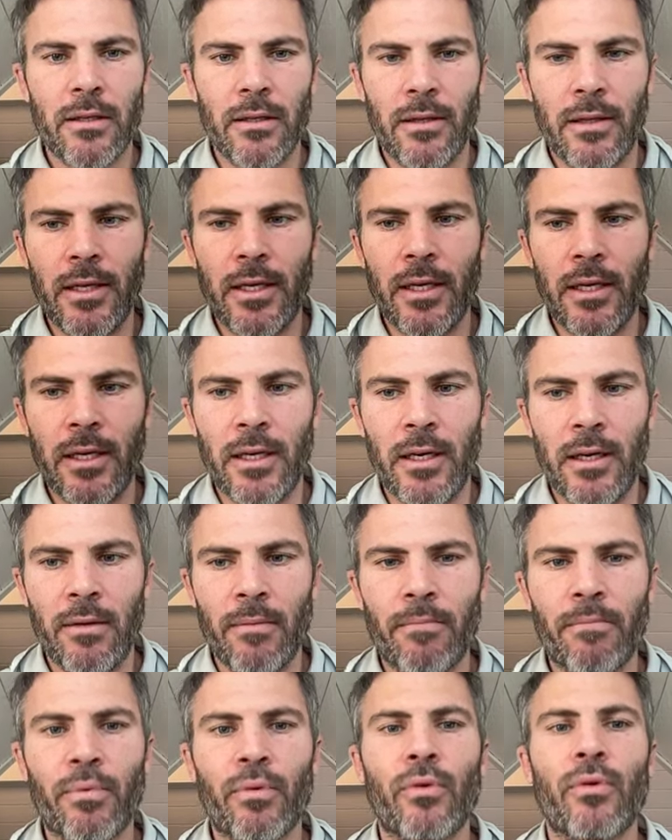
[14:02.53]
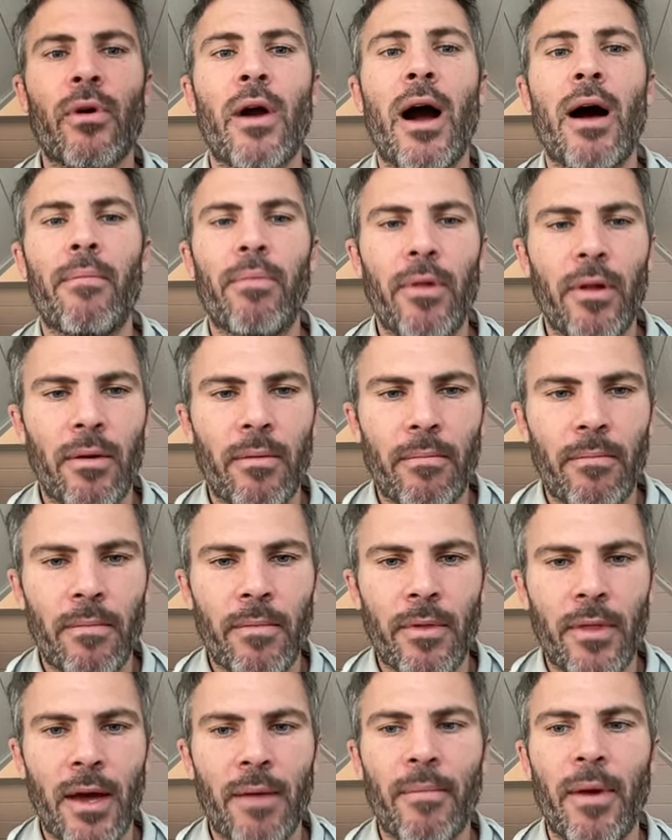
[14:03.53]
the problem
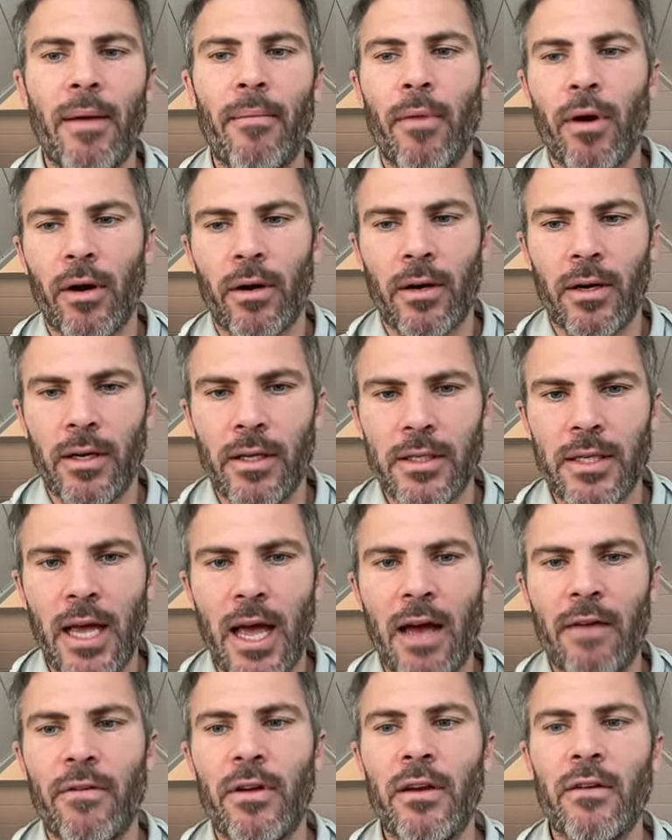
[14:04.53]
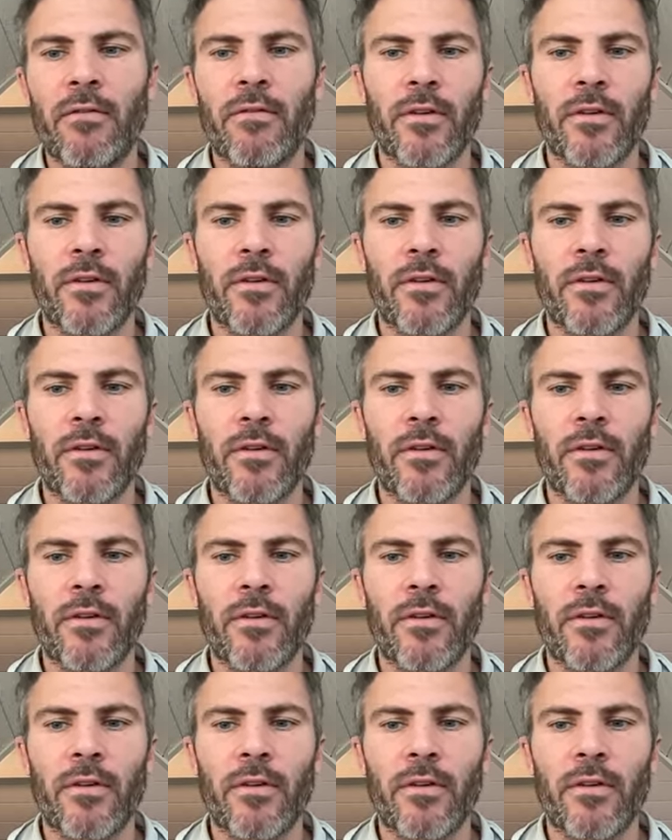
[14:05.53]
that my market is having,